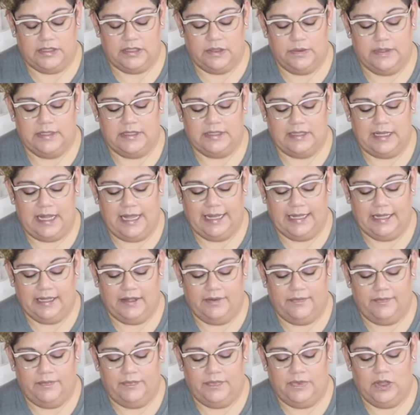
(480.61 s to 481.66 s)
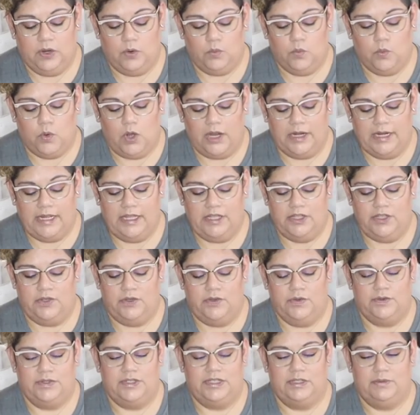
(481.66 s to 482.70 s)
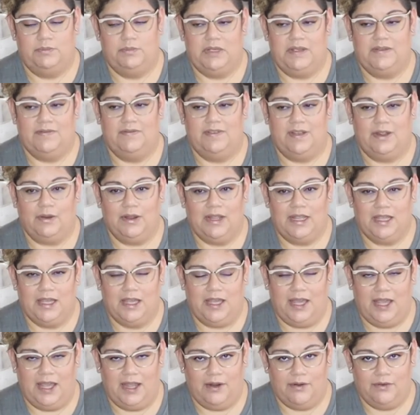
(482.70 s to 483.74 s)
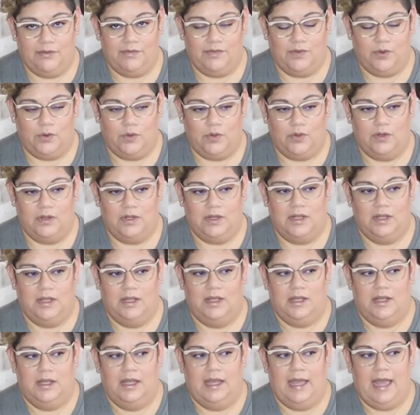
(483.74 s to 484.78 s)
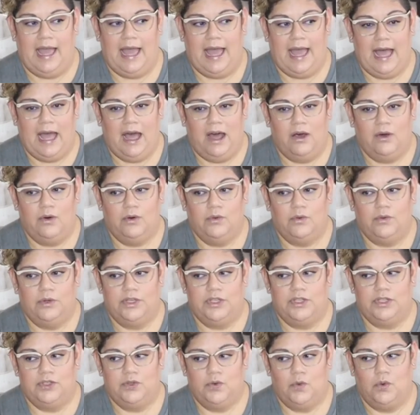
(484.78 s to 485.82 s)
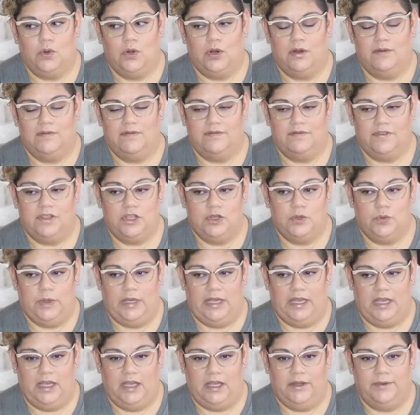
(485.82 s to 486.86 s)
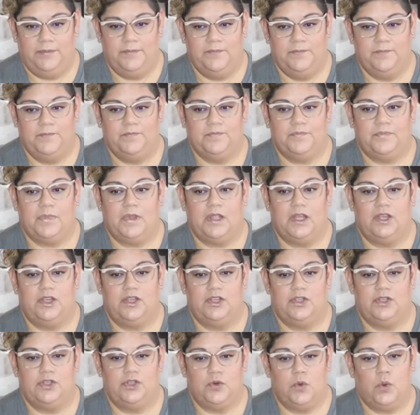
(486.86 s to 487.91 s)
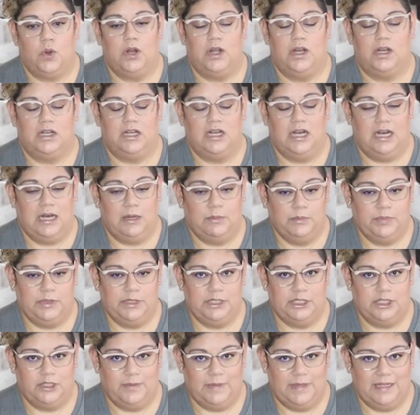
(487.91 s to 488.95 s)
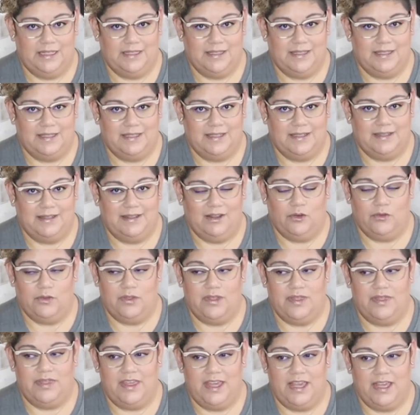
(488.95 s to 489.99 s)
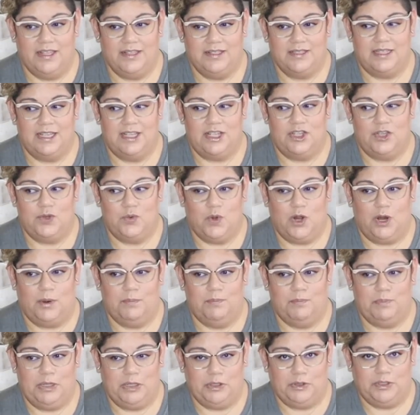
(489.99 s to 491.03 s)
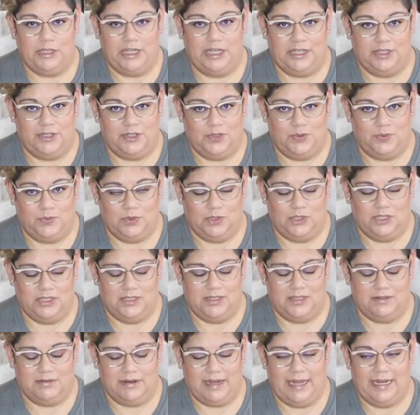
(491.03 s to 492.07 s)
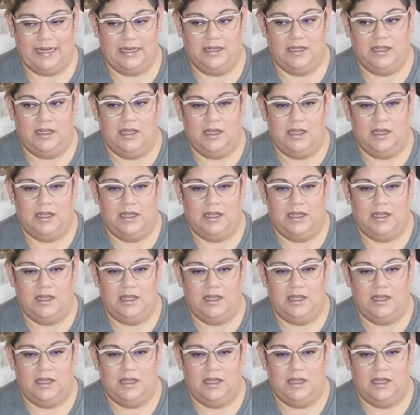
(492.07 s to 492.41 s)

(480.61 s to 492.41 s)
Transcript: So it's like they're wanting you to be very careful how you're viewing your accomplishments or the things that you are building towards, right?